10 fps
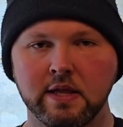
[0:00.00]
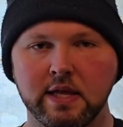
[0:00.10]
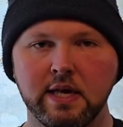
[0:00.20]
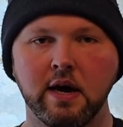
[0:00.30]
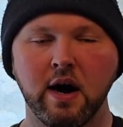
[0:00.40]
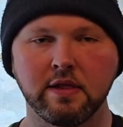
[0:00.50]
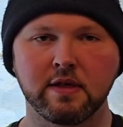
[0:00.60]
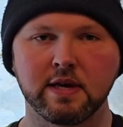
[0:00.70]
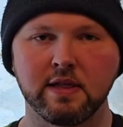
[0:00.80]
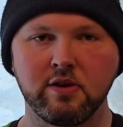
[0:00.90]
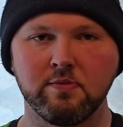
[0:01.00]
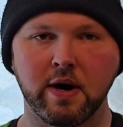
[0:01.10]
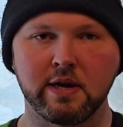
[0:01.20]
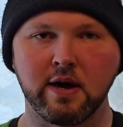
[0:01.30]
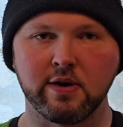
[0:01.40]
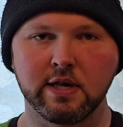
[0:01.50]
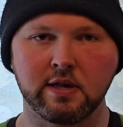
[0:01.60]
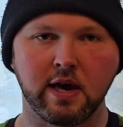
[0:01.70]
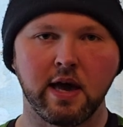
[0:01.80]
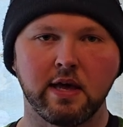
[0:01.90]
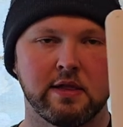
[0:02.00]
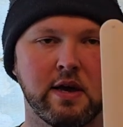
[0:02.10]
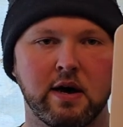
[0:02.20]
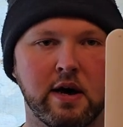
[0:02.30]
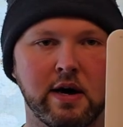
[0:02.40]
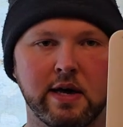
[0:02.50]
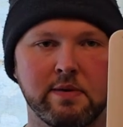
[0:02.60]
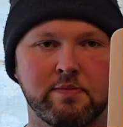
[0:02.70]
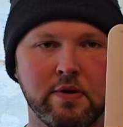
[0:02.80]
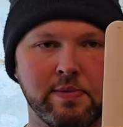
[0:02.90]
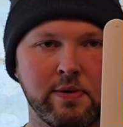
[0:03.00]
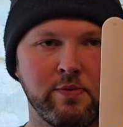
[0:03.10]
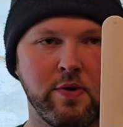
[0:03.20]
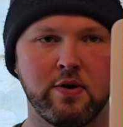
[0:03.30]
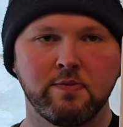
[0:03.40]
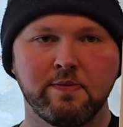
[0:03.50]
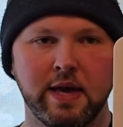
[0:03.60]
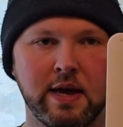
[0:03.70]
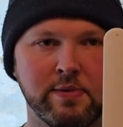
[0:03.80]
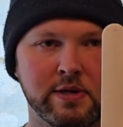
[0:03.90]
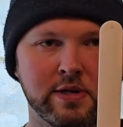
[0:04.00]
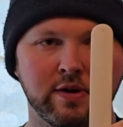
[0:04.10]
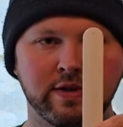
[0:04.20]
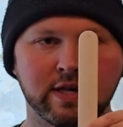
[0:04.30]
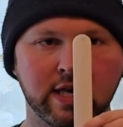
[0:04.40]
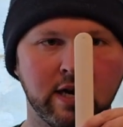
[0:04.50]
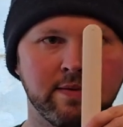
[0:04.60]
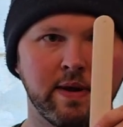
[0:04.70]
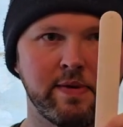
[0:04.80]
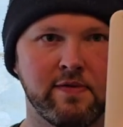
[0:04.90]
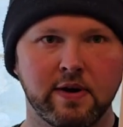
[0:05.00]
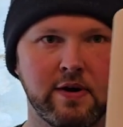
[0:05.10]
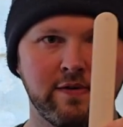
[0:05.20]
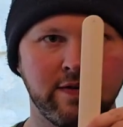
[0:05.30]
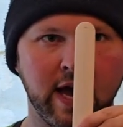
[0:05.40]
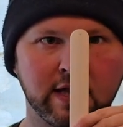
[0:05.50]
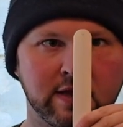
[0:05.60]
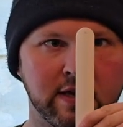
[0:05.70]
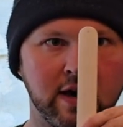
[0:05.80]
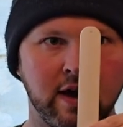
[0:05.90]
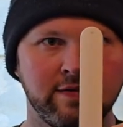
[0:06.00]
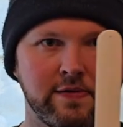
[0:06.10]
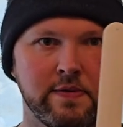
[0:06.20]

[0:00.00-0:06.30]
The other thing that you might notice, and I probably won't be able to show this here, maybe if I go fast enough,